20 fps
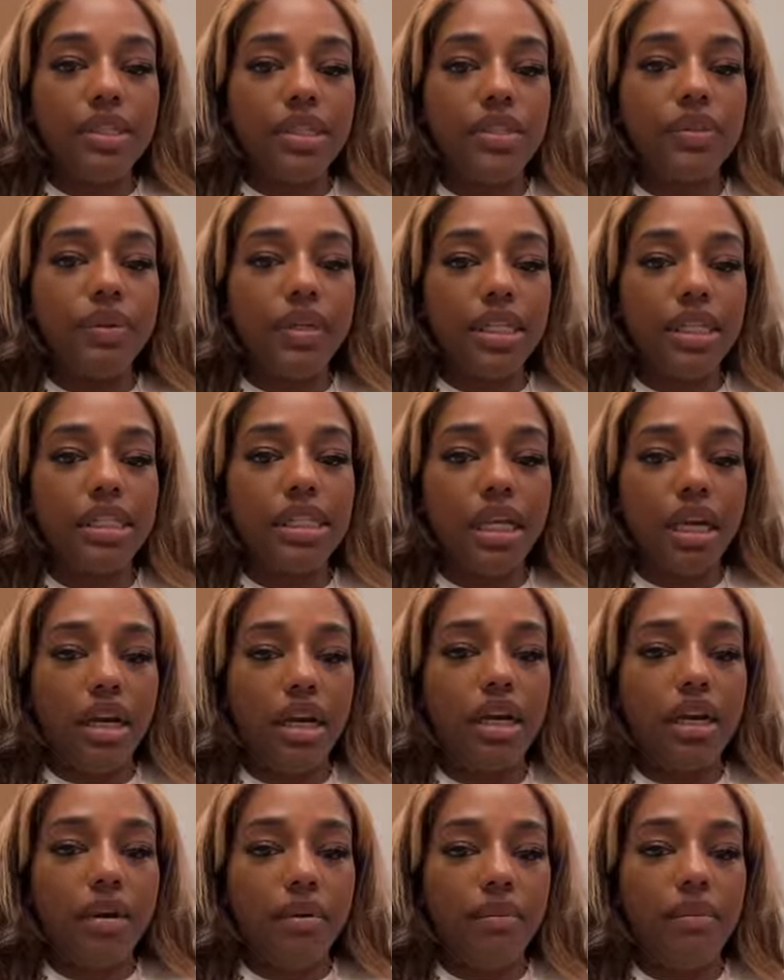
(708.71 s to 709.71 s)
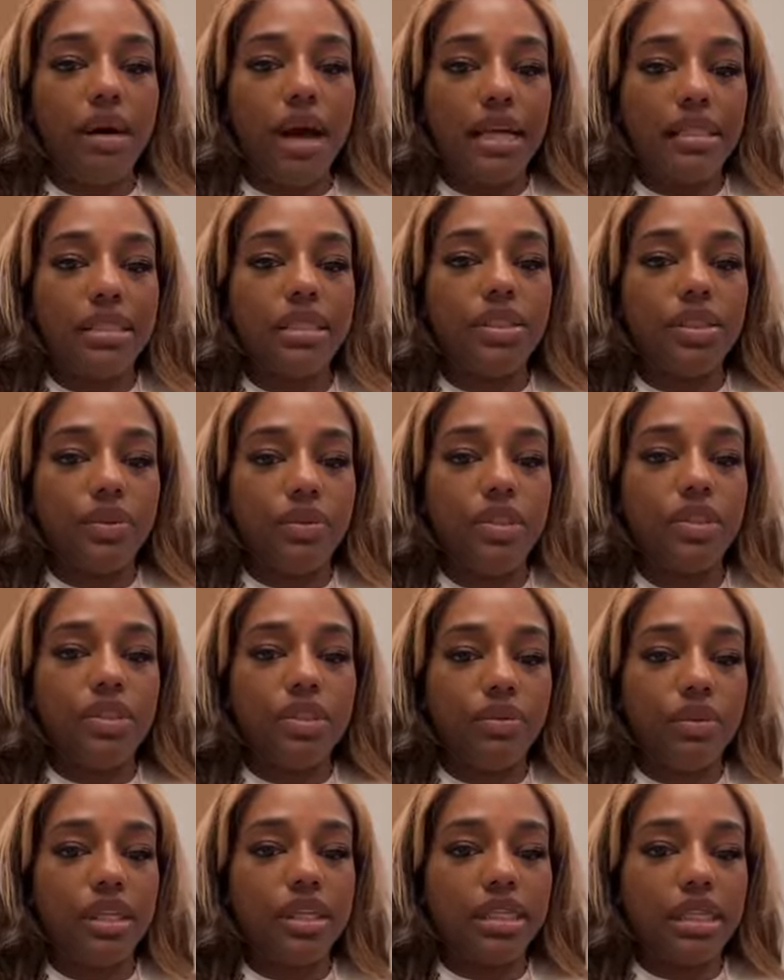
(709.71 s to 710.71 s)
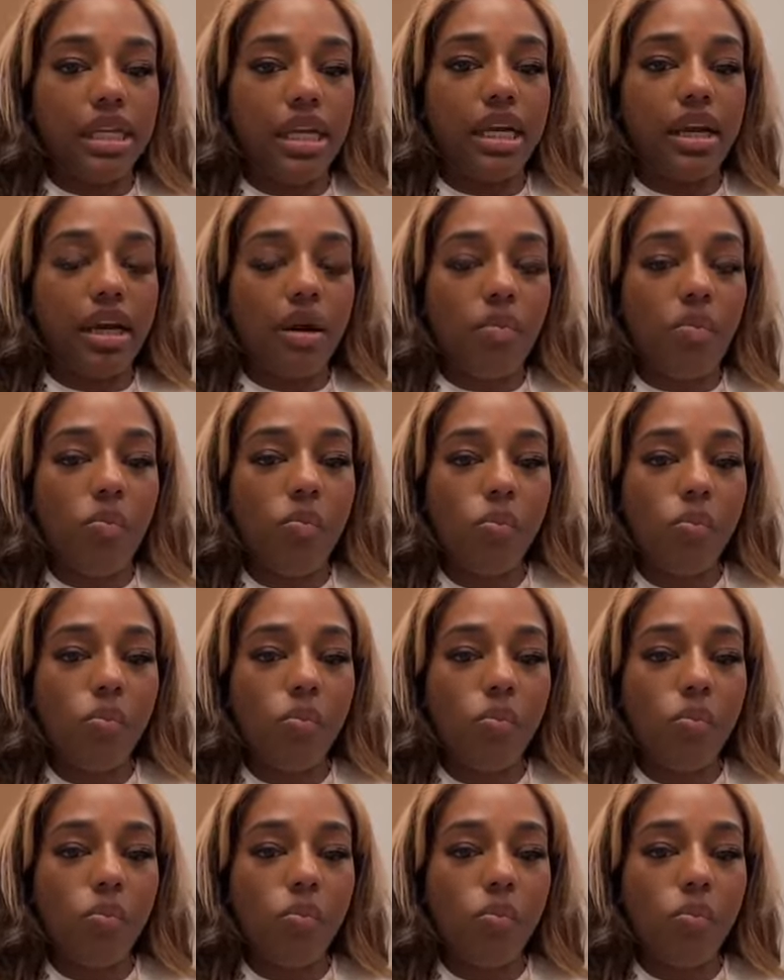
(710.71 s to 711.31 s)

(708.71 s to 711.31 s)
of Swords here? Why is the Two of Swords here?